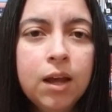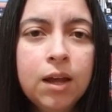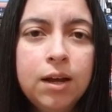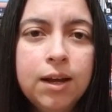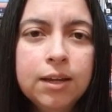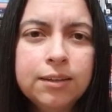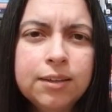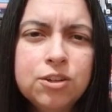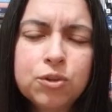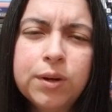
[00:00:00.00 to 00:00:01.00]
I
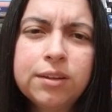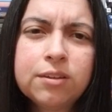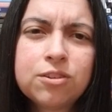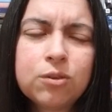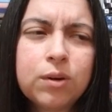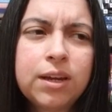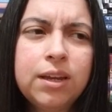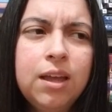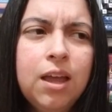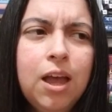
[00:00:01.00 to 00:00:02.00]
enjoyed the
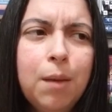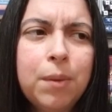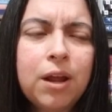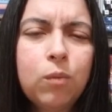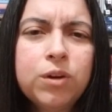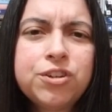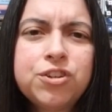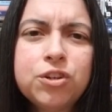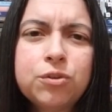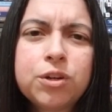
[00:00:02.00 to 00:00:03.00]
story, but I
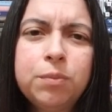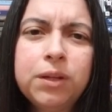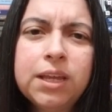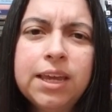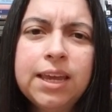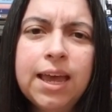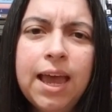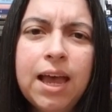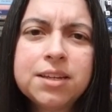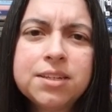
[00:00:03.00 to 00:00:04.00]
wish you could play
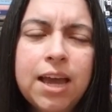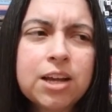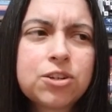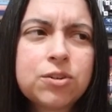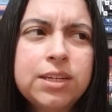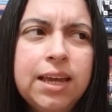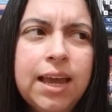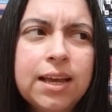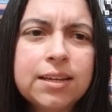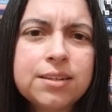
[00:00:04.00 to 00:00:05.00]
as actually
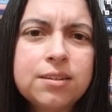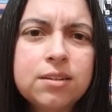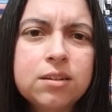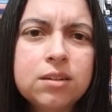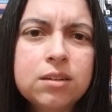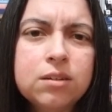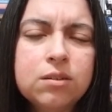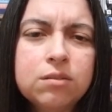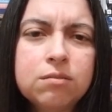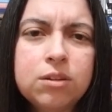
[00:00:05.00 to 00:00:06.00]
as
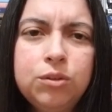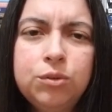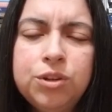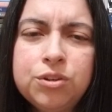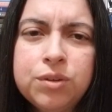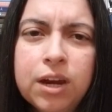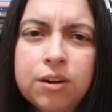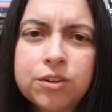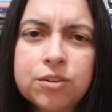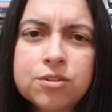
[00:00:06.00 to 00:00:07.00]
the Looney Tune
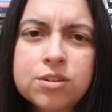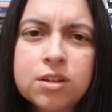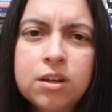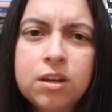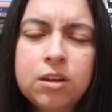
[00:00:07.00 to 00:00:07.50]
characters.